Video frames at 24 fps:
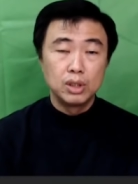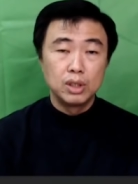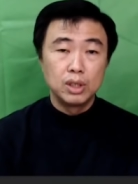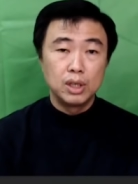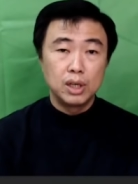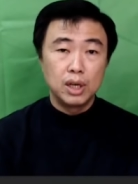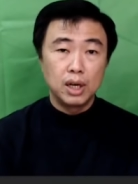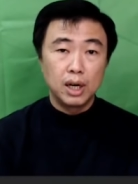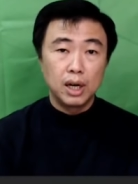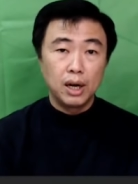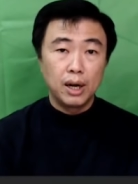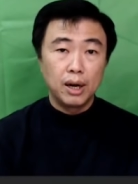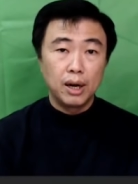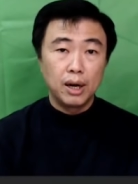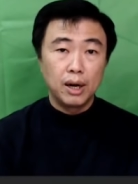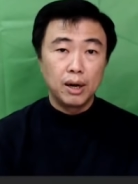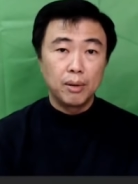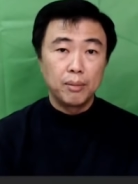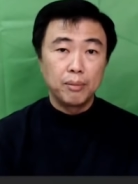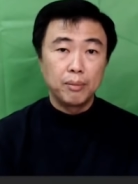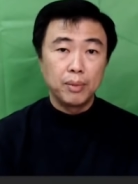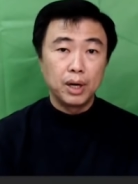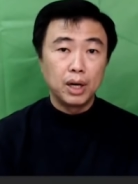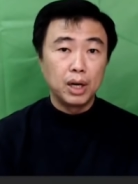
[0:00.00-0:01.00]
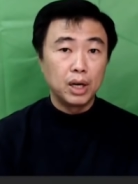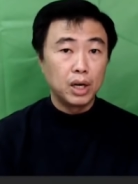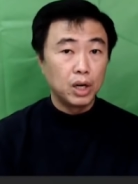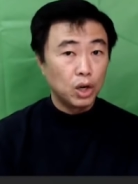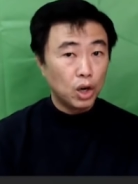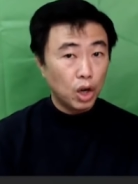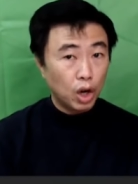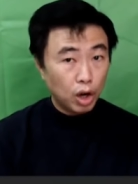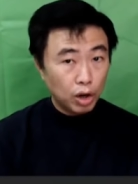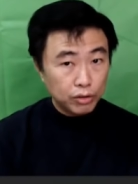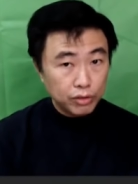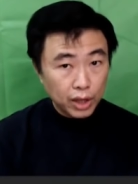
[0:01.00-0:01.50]
Um, a
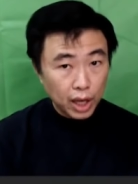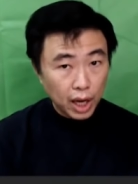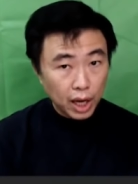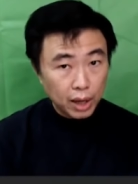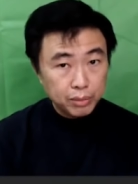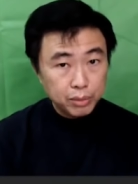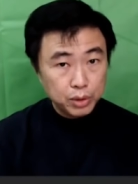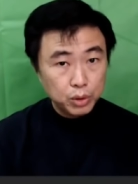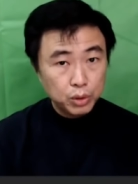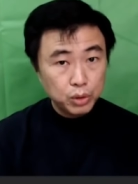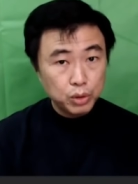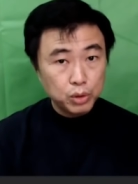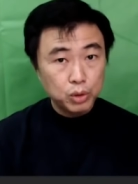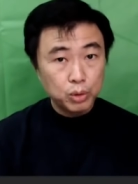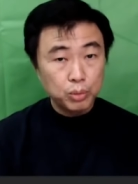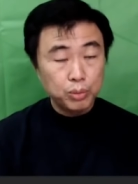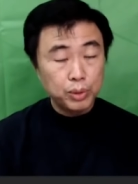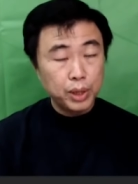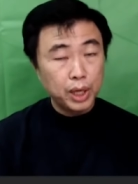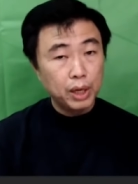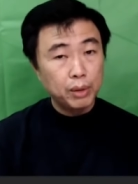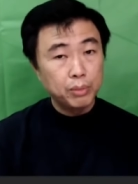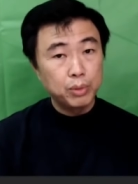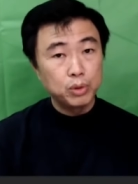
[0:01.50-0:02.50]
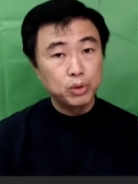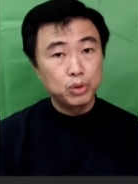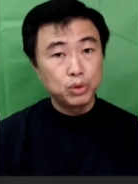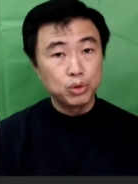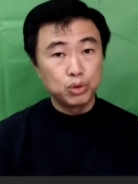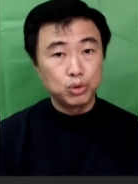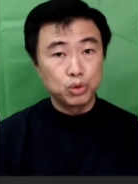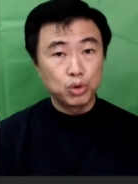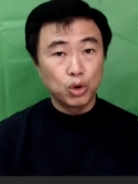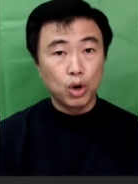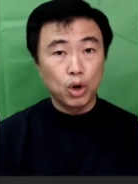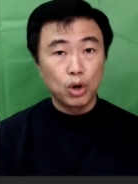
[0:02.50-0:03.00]
lot of time you need to be able to
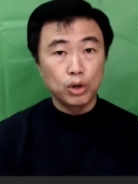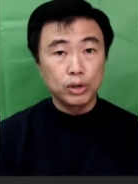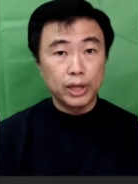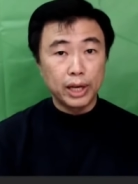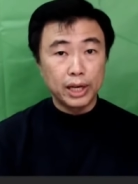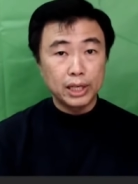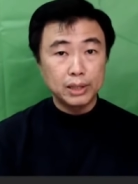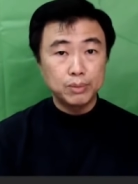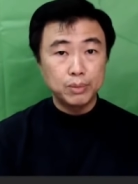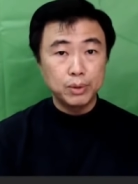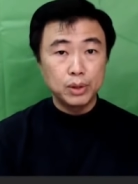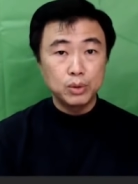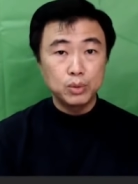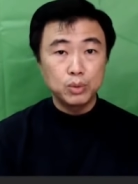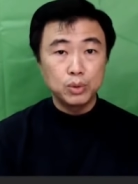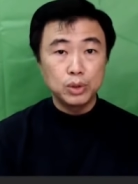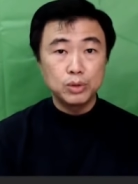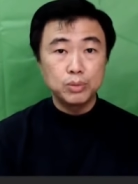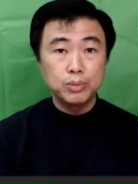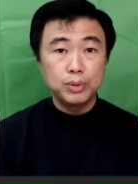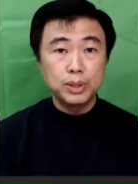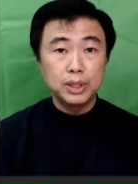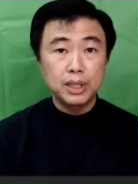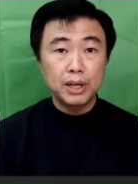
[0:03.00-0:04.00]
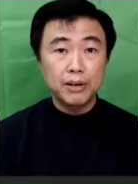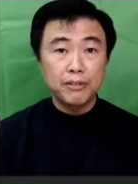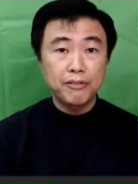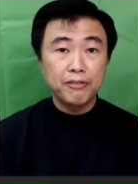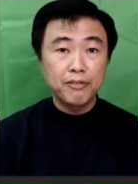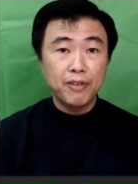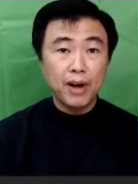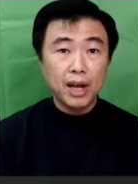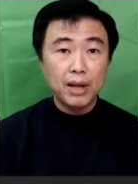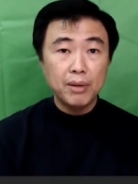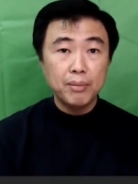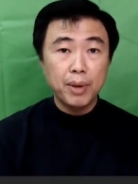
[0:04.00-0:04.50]
draw on experience, which means that
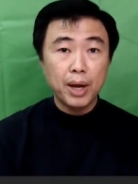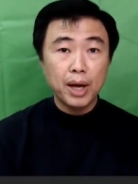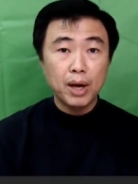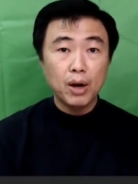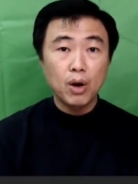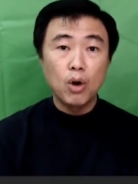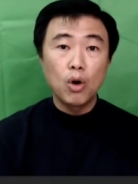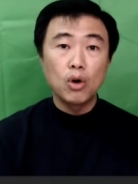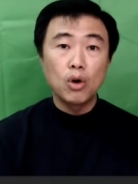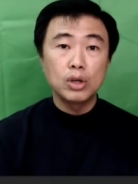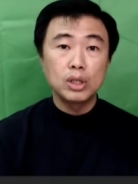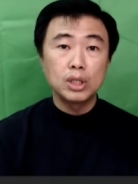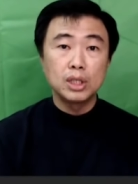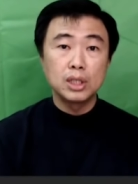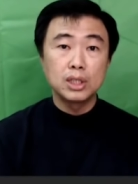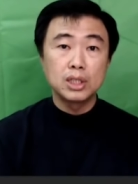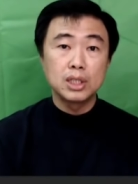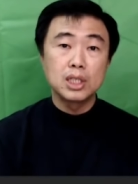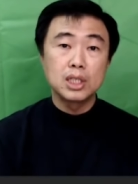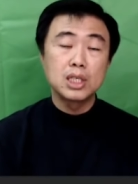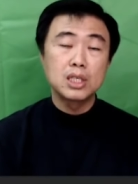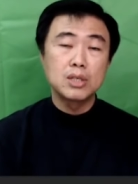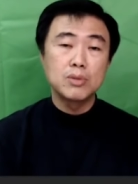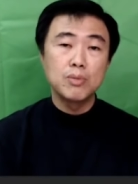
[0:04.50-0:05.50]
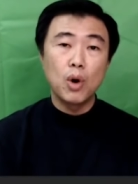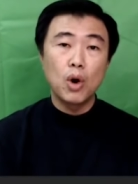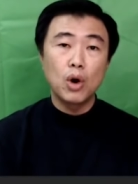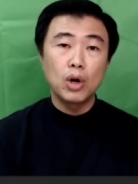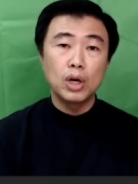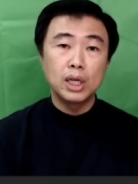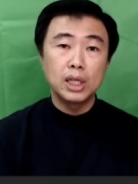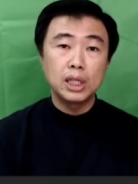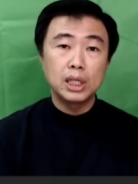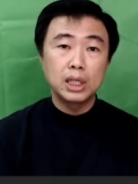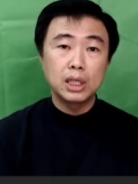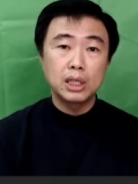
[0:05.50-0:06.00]
find back all the small
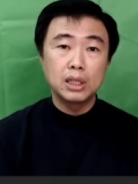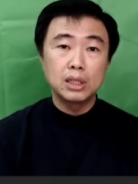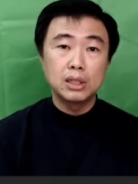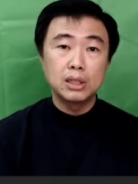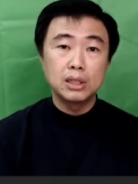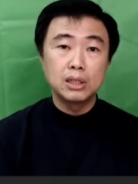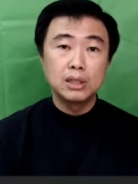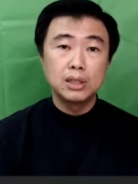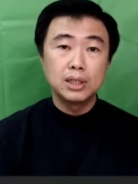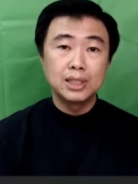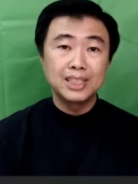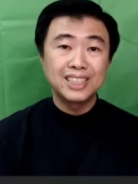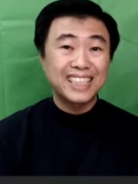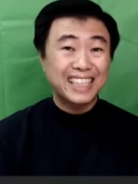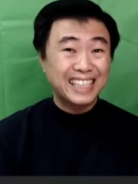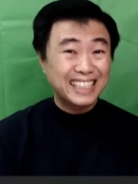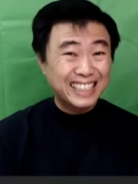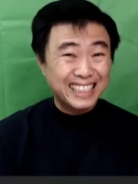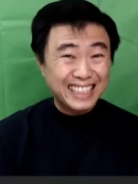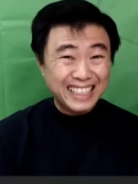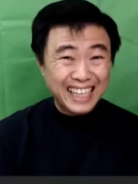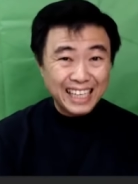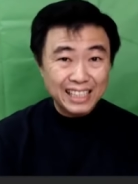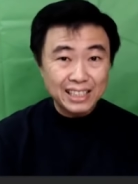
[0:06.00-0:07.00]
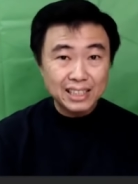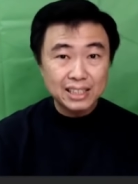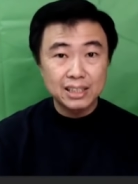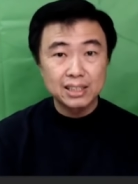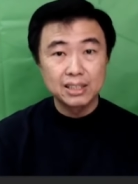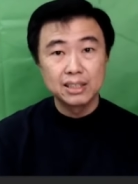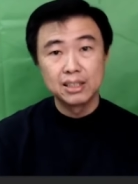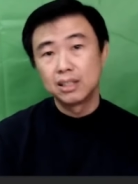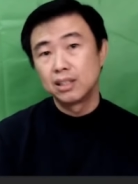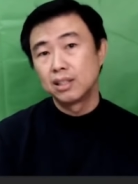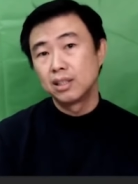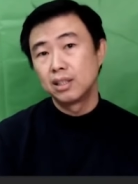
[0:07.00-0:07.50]
little success
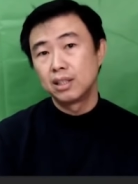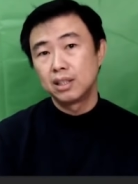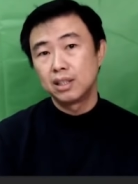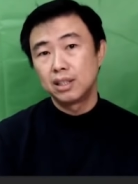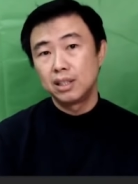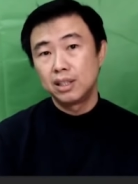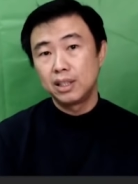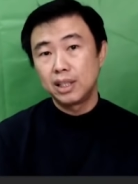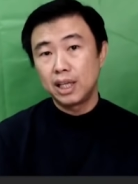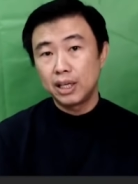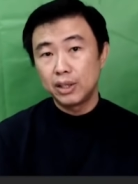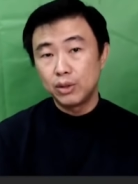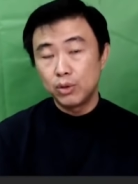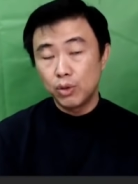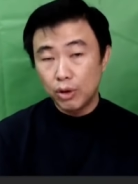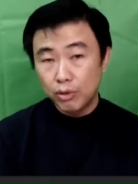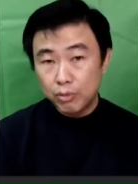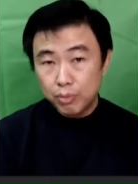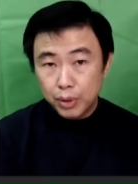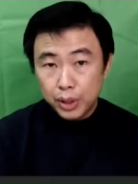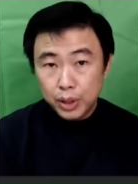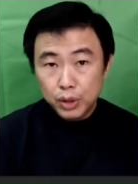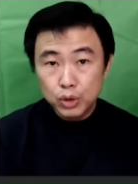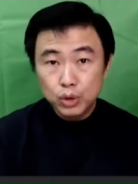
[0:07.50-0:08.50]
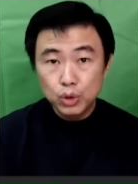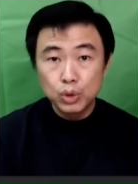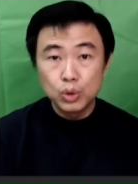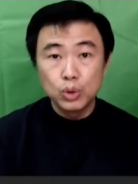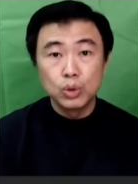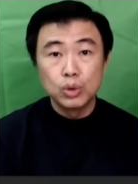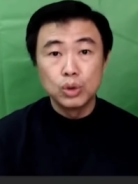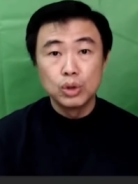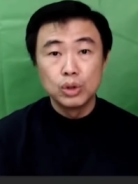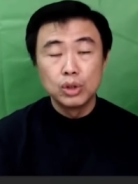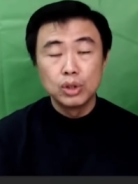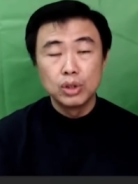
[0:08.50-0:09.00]
that you have been
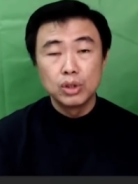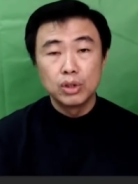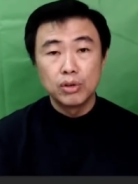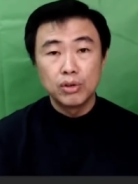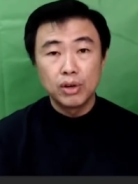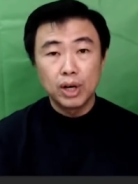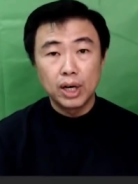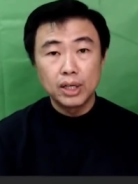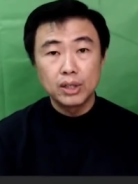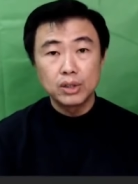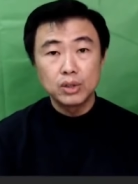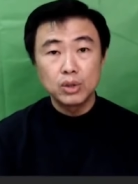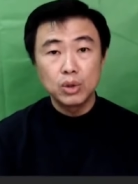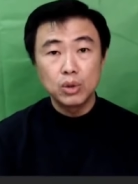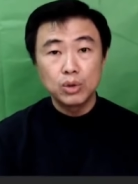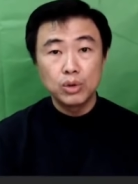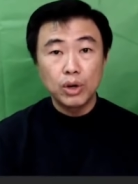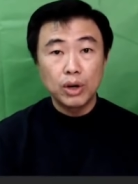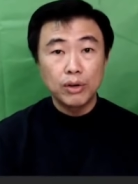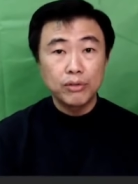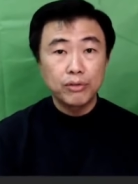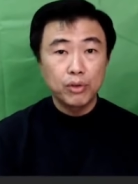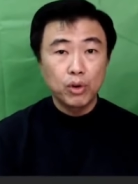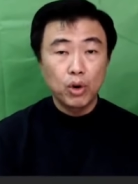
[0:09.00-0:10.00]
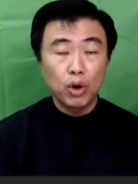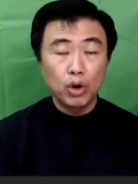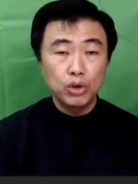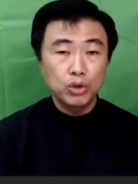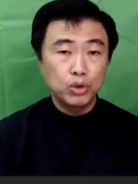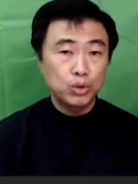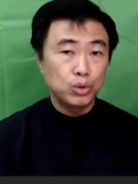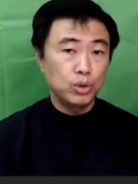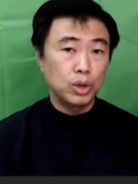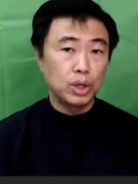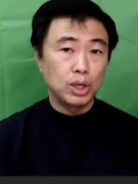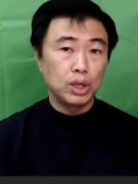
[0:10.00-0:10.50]
through right so you have gone
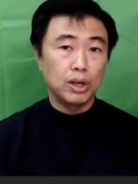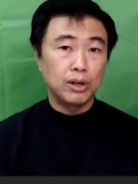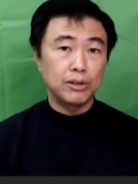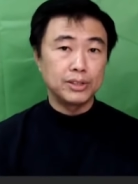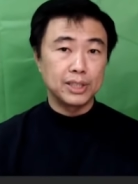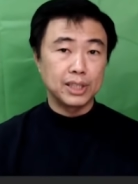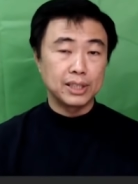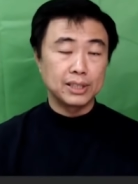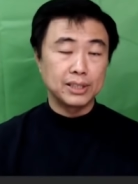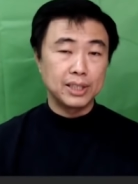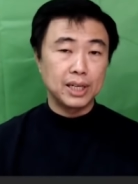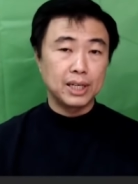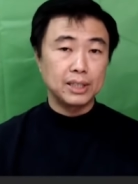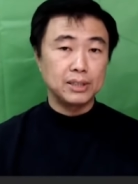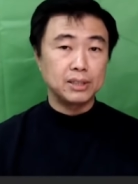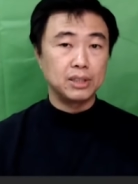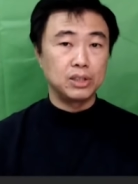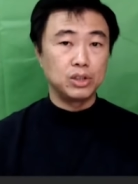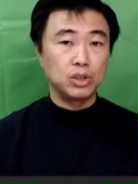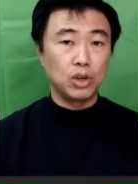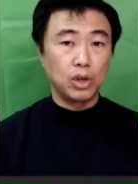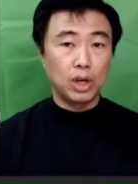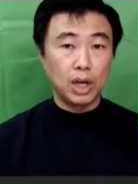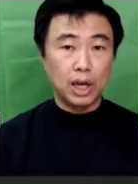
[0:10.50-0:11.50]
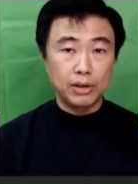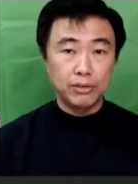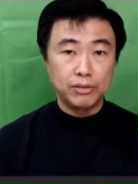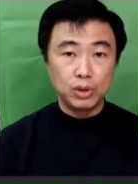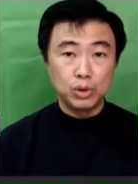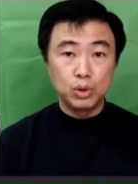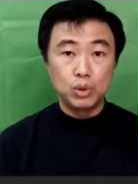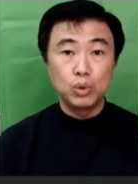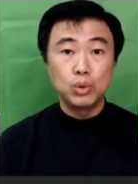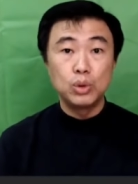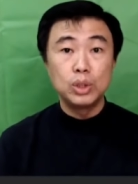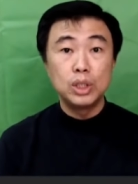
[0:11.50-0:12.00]
through a lot of success in your life
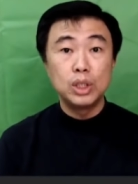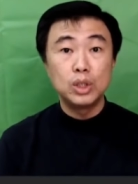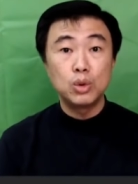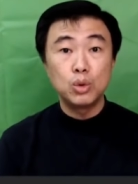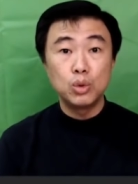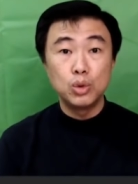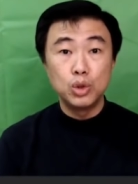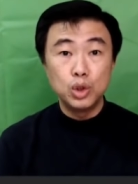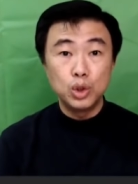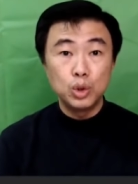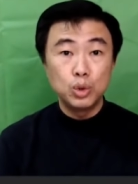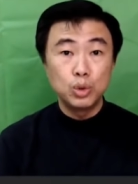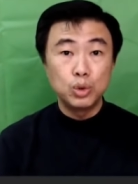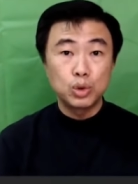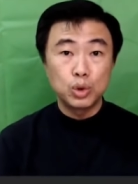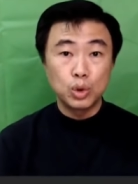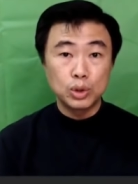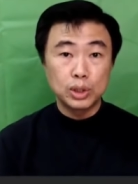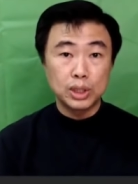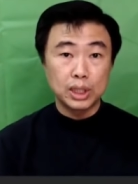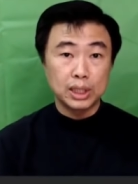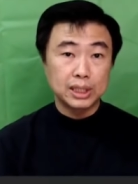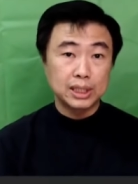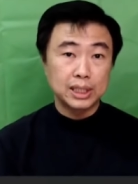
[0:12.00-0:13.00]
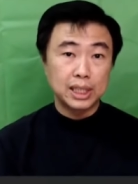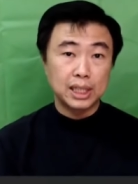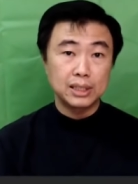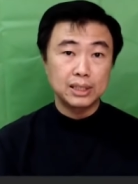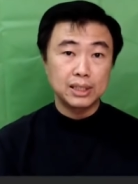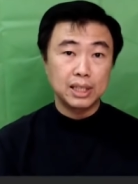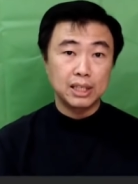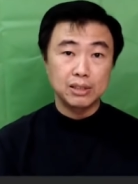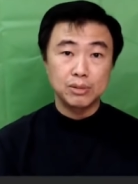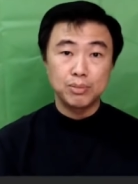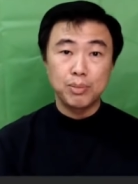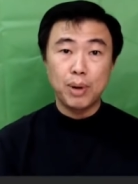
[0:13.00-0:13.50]
you do need to use those
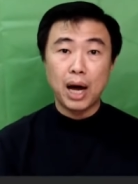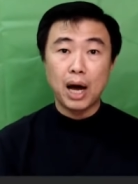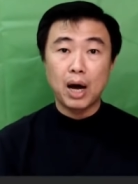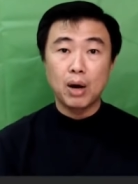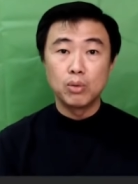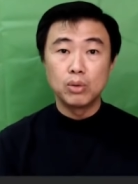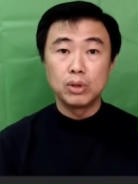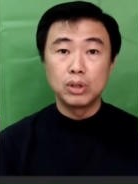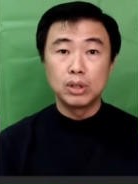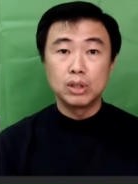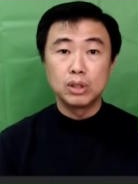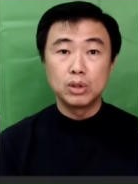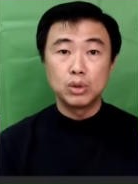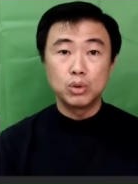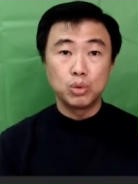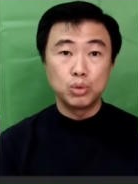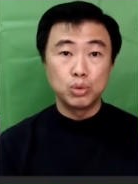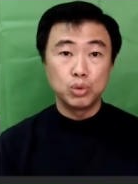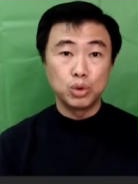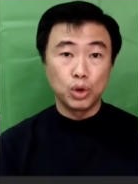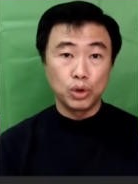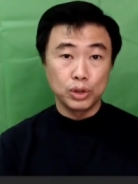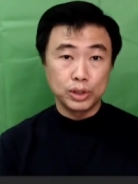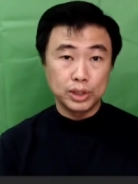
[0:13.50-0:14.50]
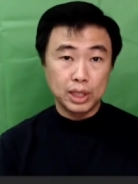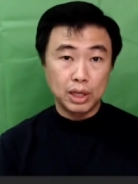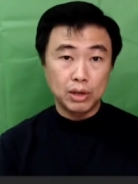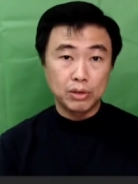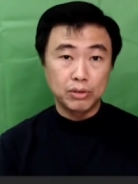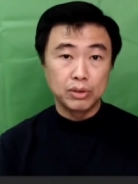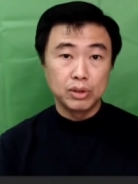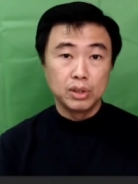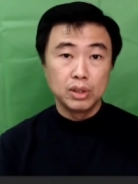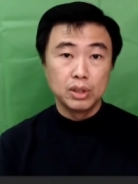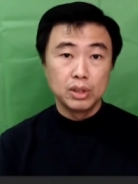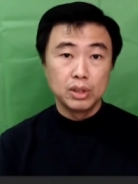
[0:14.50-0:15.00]
success as power to yourself